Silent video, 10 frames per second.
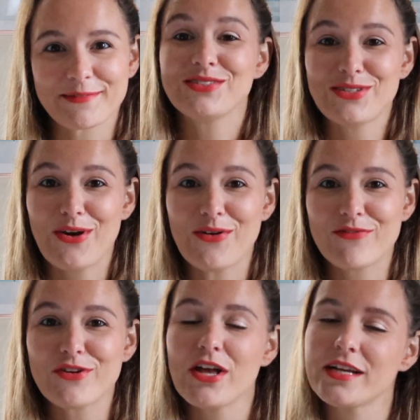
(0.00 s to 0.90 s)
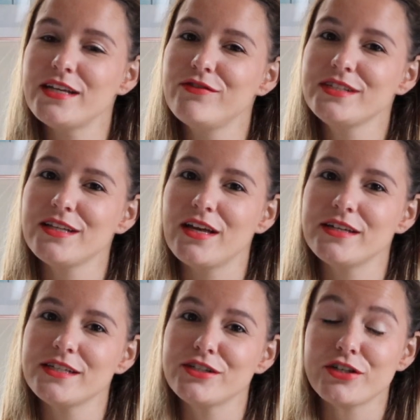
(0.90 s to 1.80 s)
So if you're lucky to visit
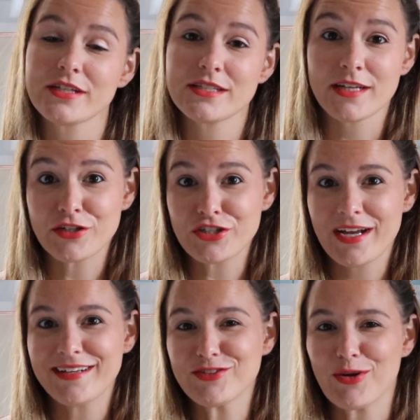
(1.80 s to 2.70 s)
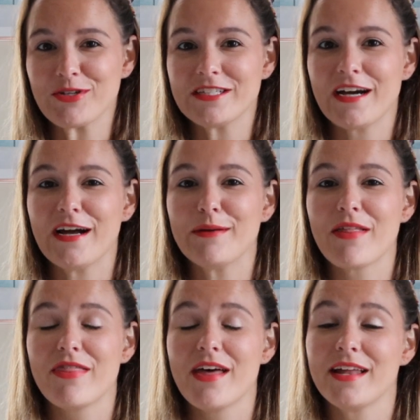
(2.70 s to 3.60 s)
London during the sunshine and summertime,
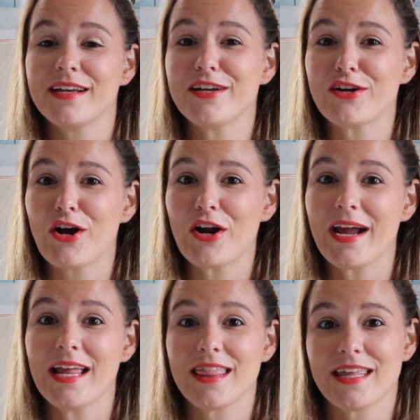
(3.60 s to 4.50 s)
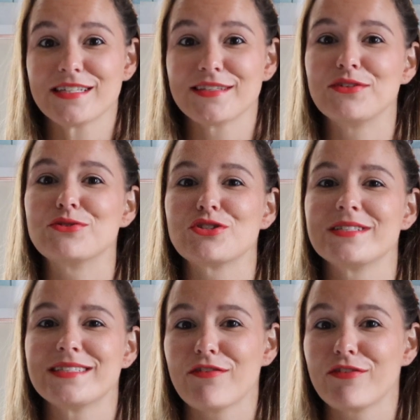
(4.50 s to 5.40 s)
then here are 8 things that you
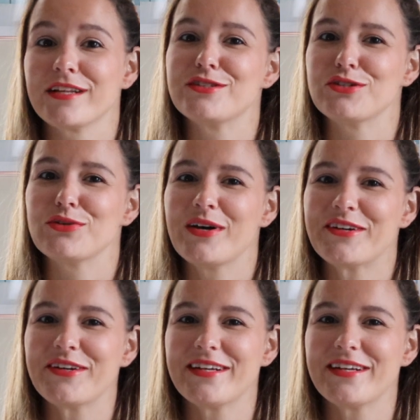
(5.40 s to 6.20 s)
should definitely do while you're